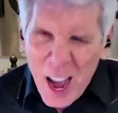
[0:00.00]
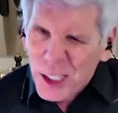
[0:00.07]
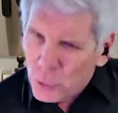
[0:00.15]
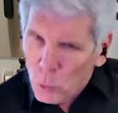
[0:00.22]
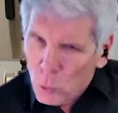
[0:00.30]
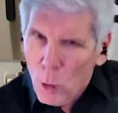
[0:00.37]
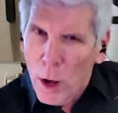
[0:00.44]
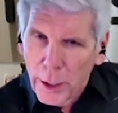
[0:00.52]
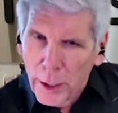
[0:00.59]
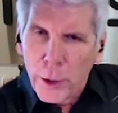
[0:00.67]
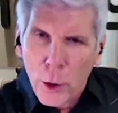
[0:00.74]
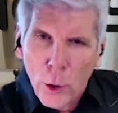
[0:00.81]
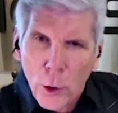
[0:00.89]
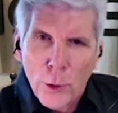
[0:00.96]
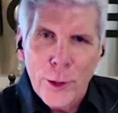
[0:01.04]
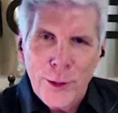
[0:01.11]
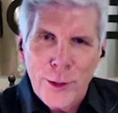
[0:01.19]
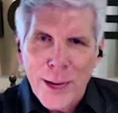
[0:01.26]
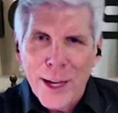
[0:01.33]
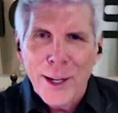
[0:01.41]
I just want to know.
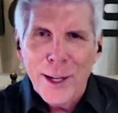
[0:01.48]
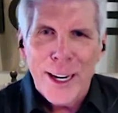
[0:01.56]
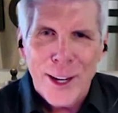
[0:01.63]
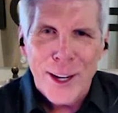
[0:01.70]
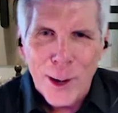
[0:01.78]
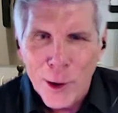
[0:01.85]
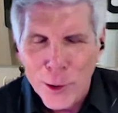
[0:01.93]
It's kind of like